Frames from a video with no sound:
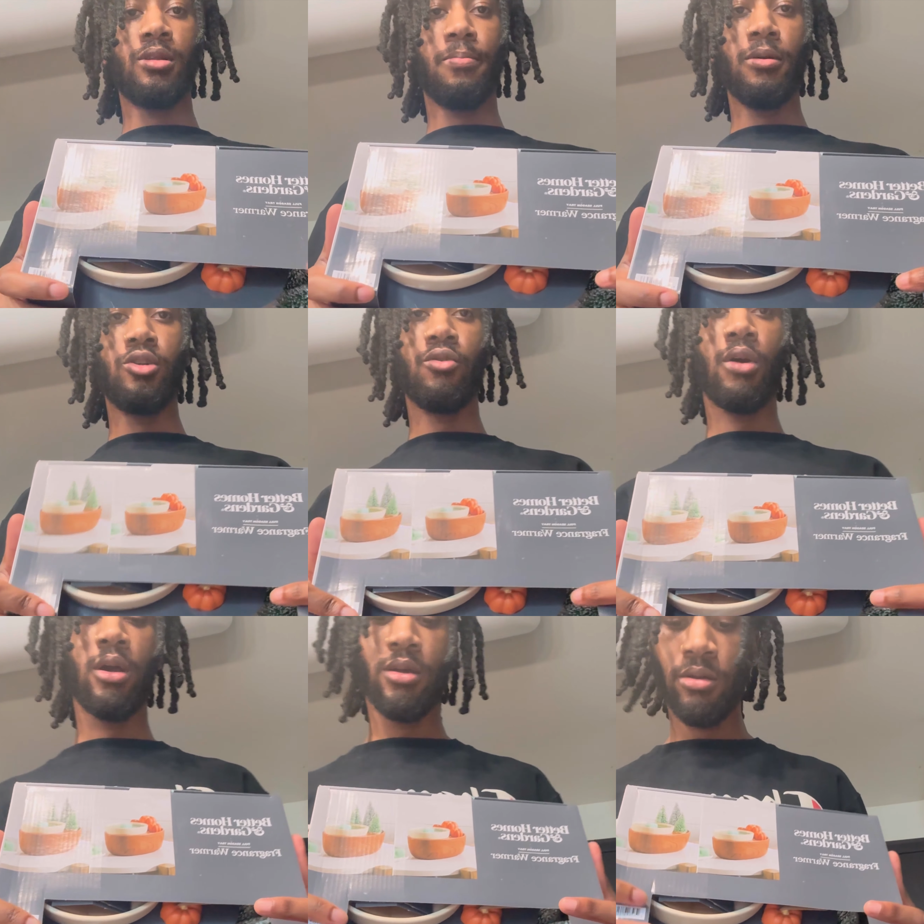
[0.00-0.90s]
the picture
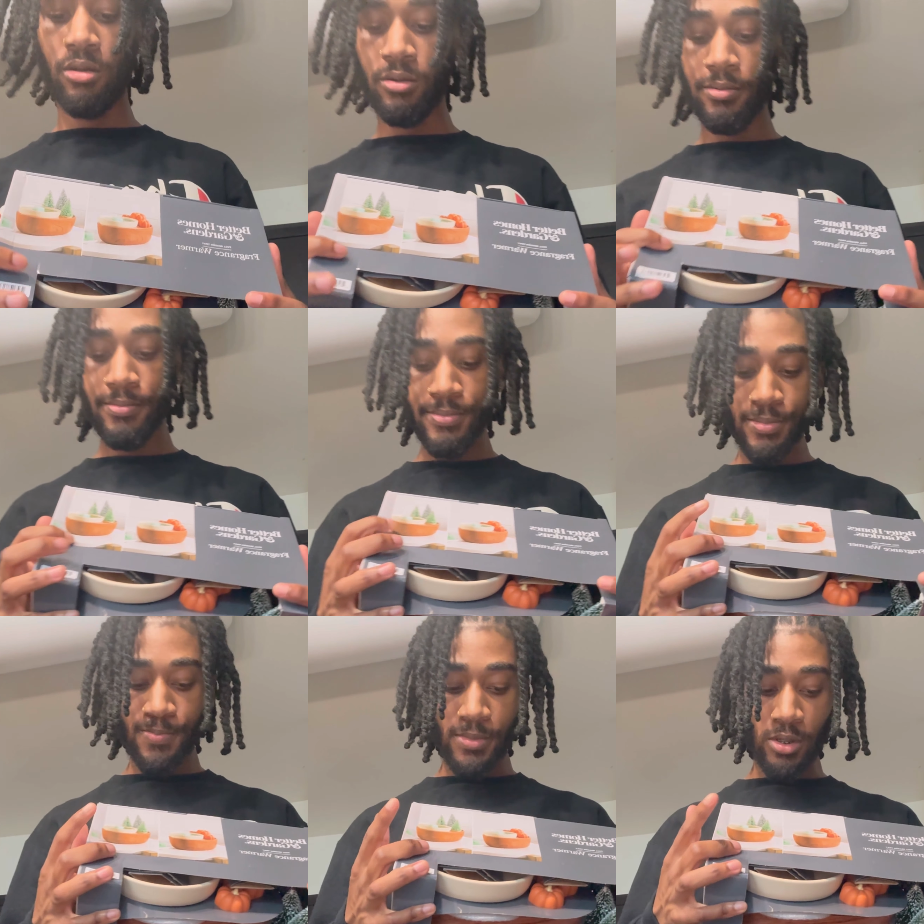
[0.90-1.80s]
right here.
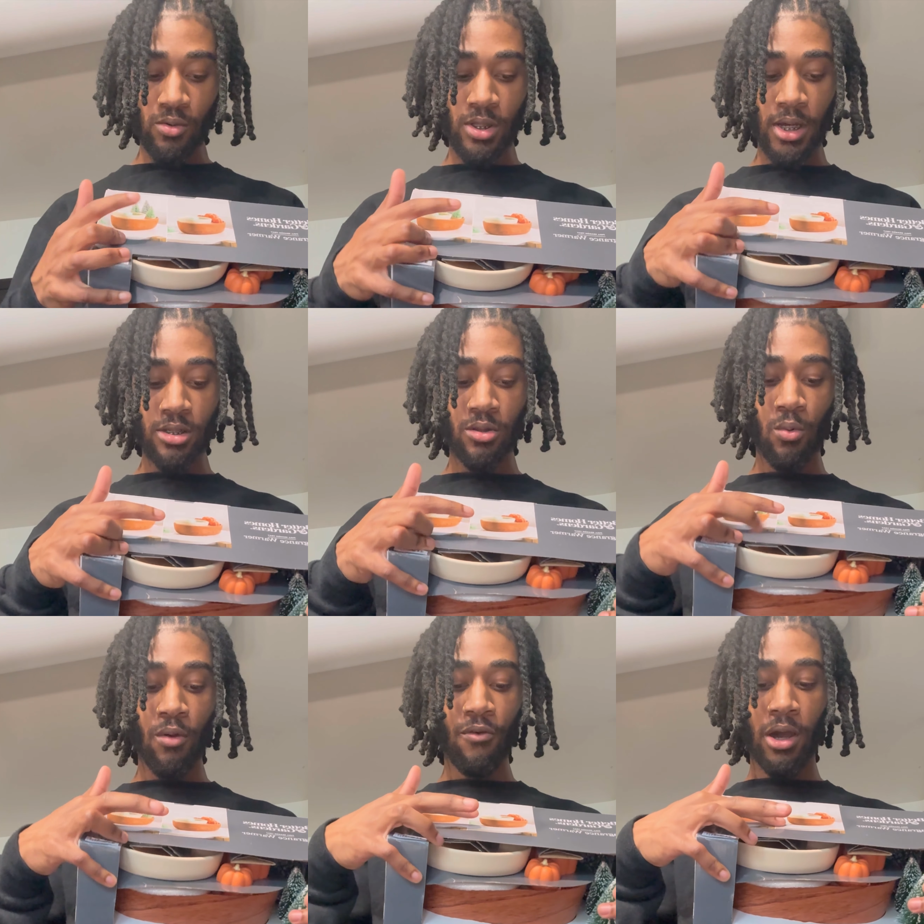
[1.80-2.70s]
So it's actually
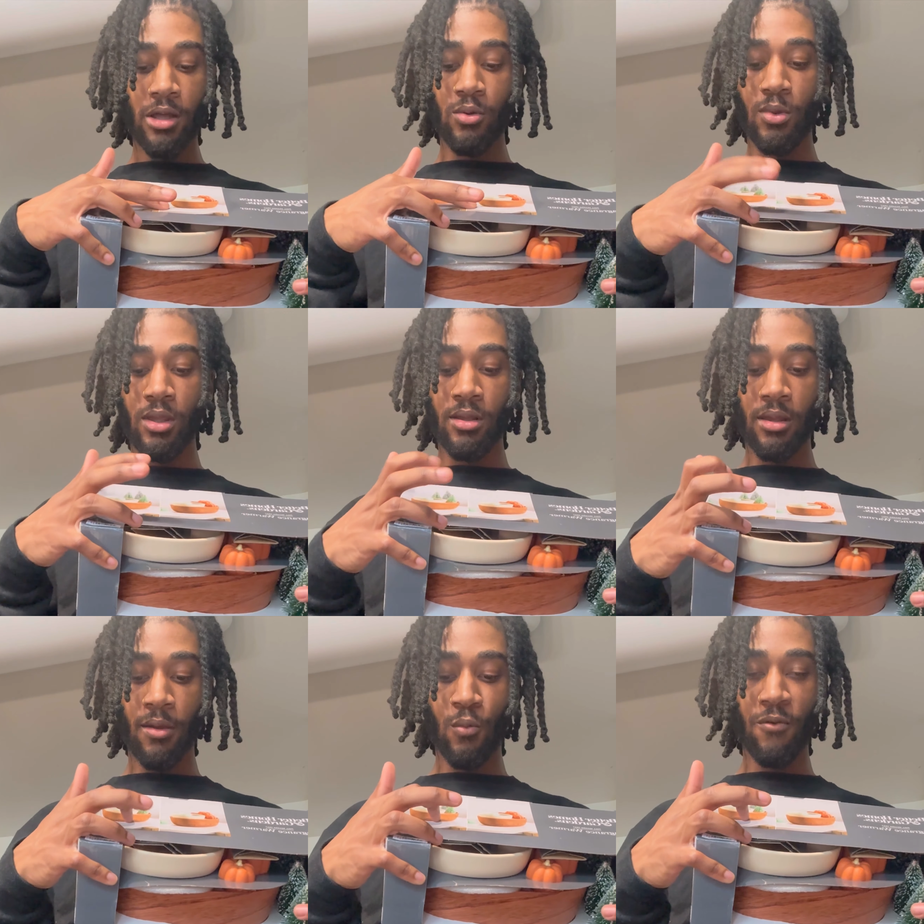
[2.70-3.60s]
one for Halloween
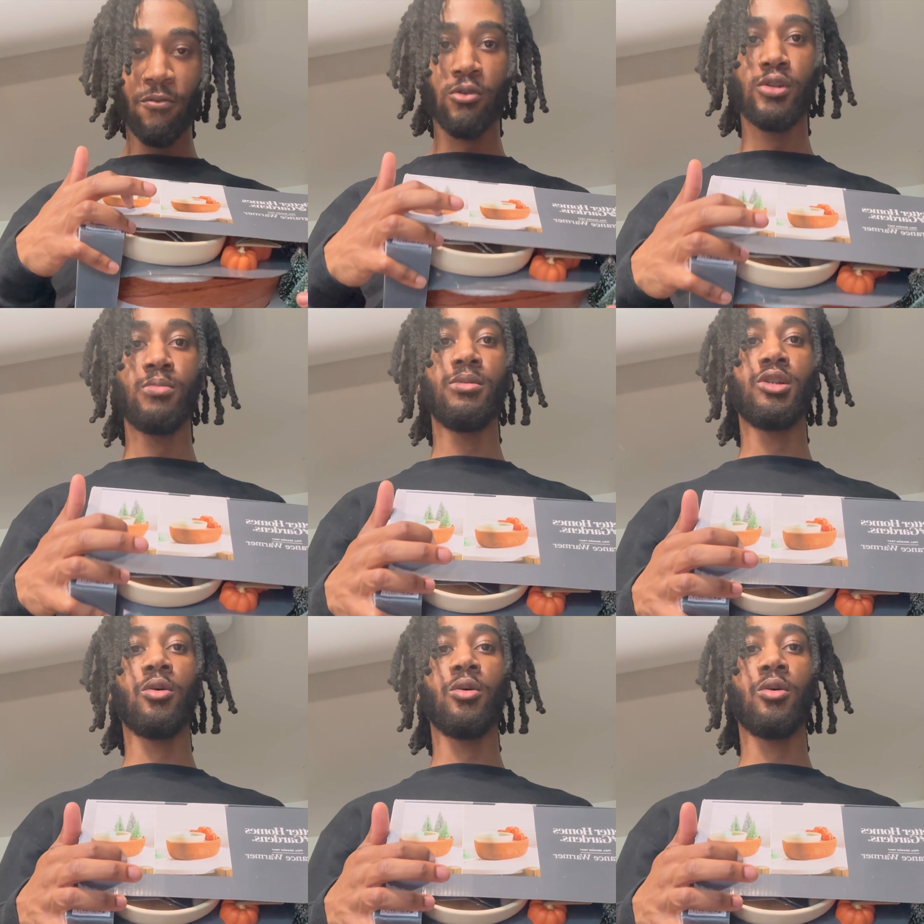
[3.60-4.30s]
and one for Christmas.